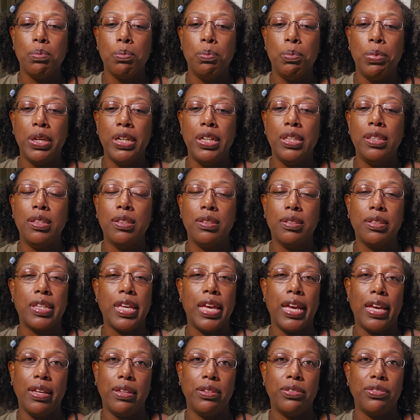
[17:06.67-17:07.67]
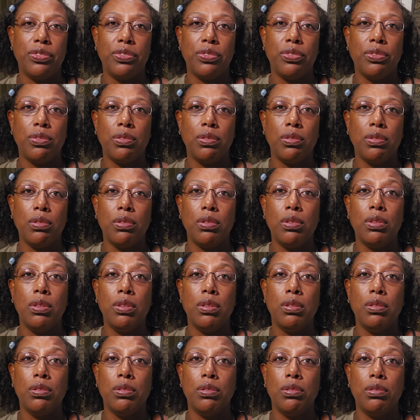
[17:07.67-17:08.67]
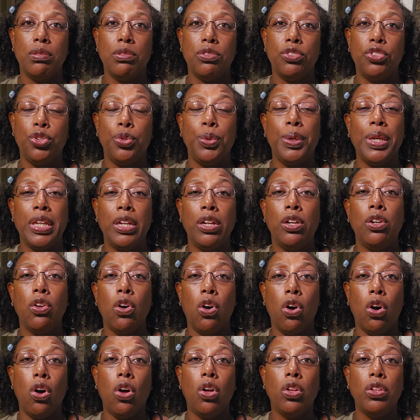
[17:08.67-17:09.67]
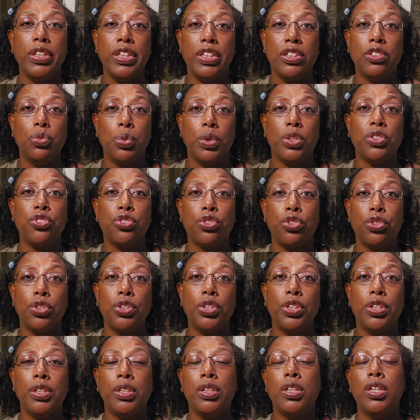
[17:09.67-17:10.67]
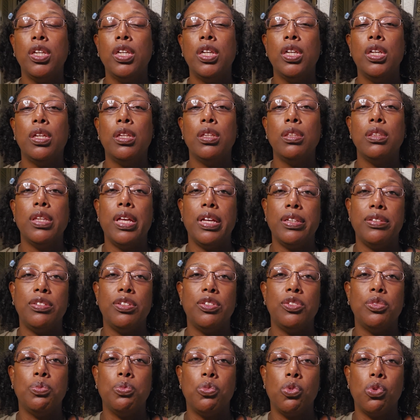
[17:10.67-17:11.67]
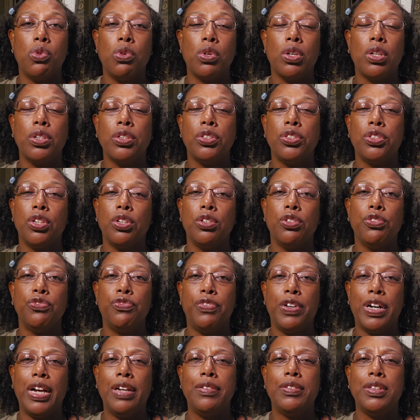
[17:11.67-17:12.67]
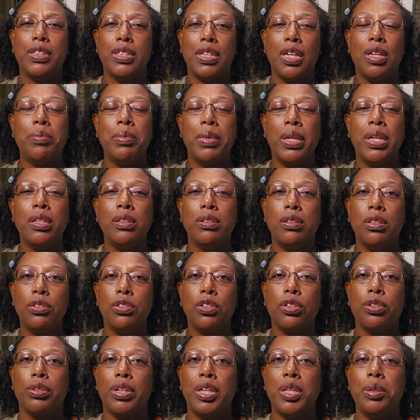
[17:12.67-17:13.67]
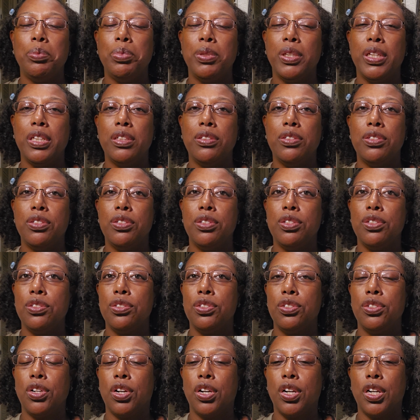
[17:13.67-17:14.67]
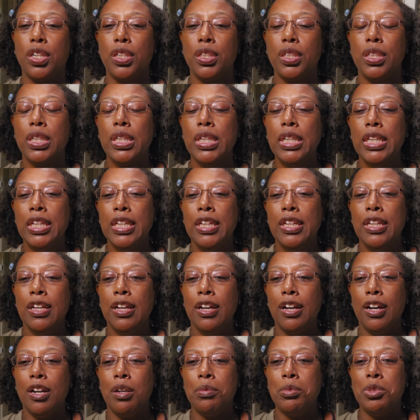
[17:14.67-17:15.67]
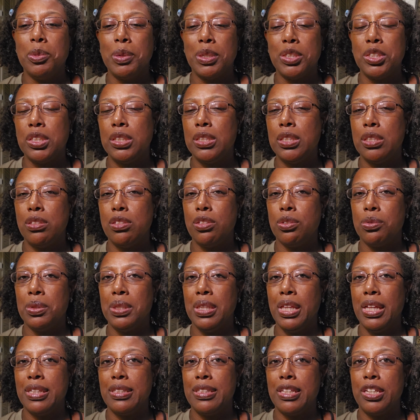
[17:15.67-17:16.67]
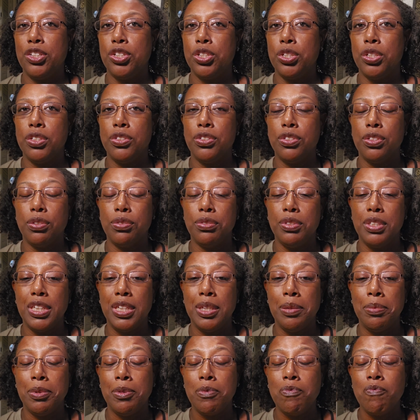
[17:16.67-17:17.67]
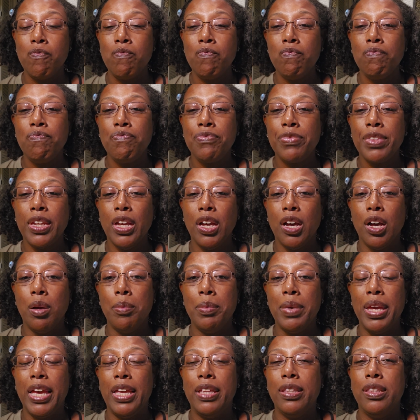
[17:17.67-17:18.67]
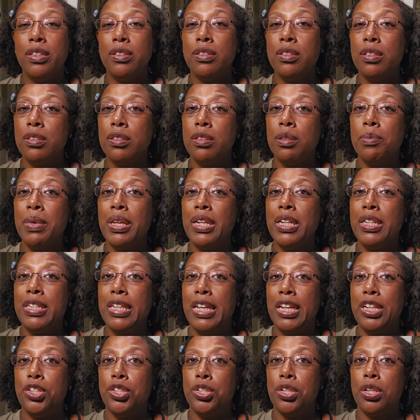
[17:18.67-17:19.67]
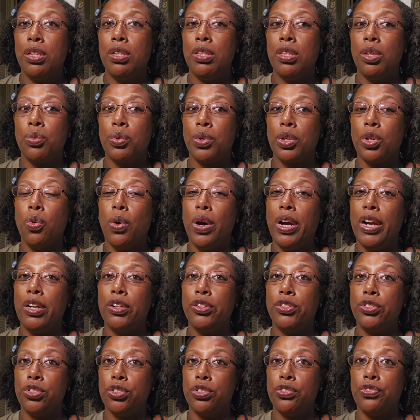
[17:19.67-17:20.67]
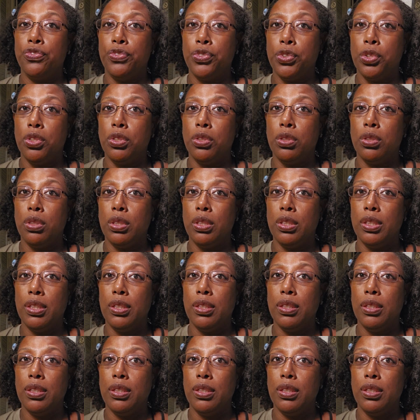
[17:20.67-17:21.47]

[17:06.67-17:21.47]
But in this case, doing it at all is what's good. Less is more. So 5 to 10 minutes is a great place to start, especially since the relaxation is so deep. And this is a meditation that requires your full